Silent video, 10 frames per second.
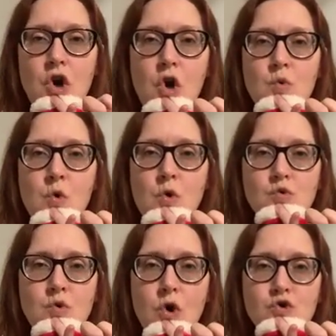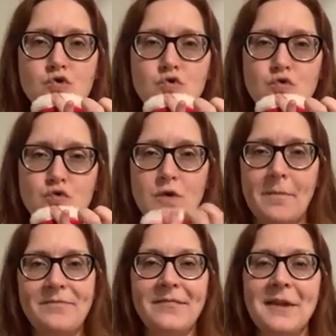Oh, oh, oh.
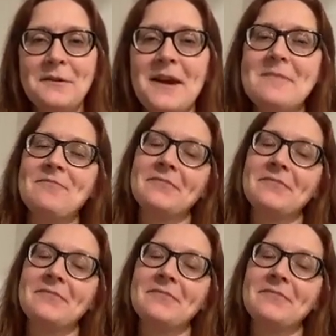Okay.